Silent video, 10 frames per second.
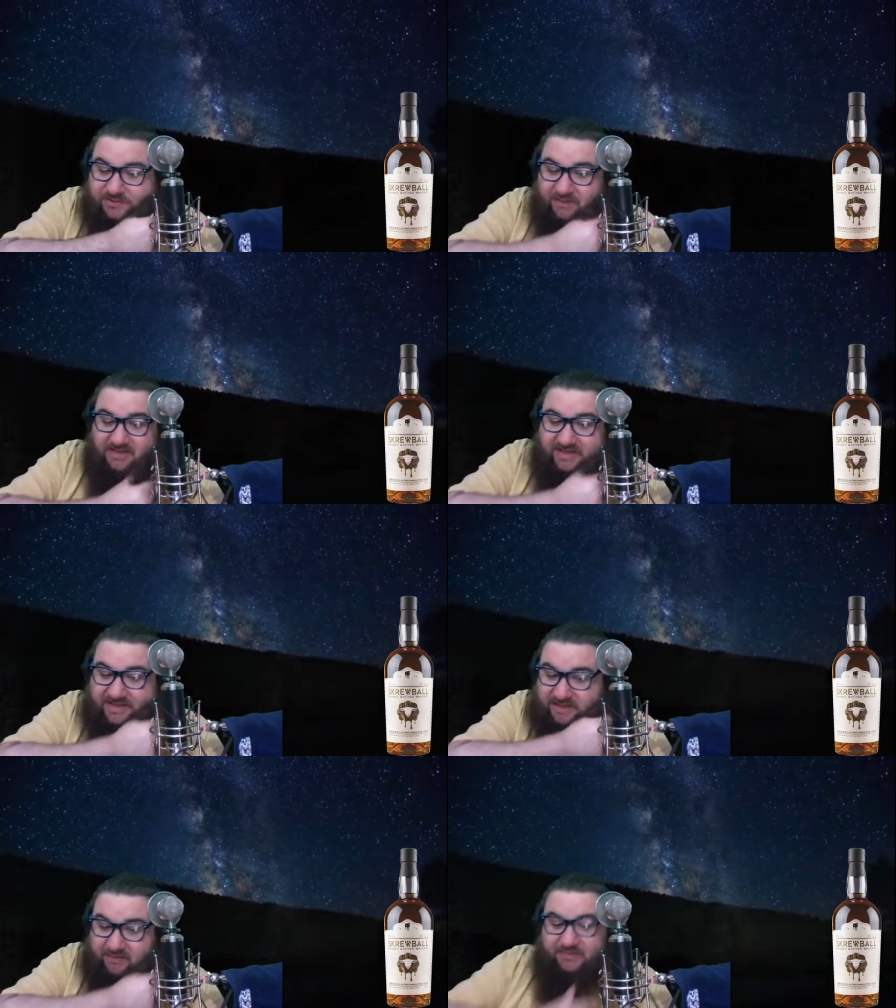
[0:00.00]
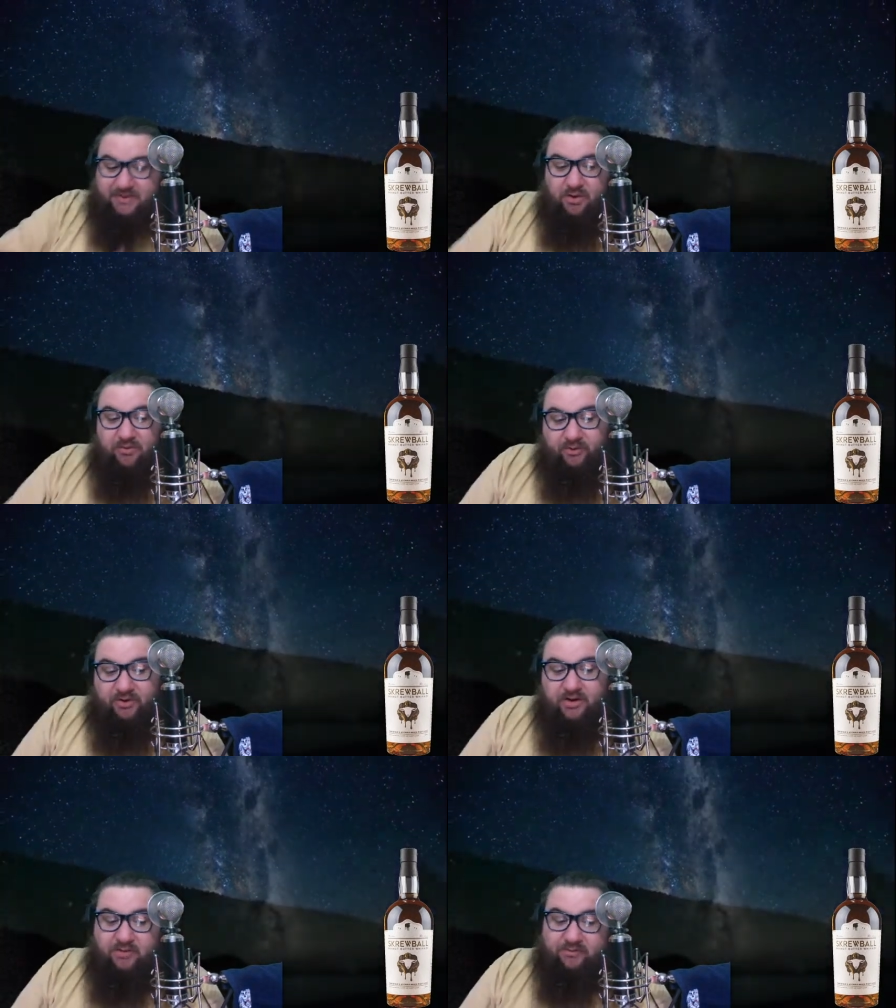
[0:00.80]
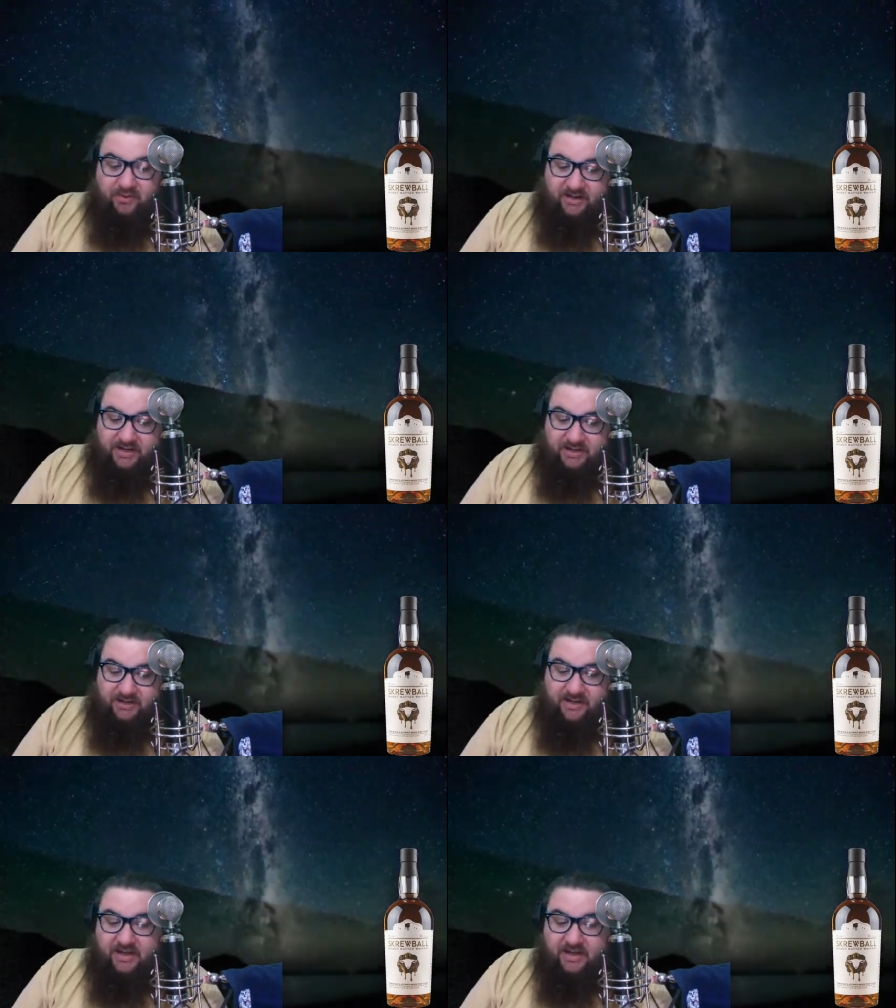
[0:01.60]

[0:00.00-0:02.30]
my teams over and over again.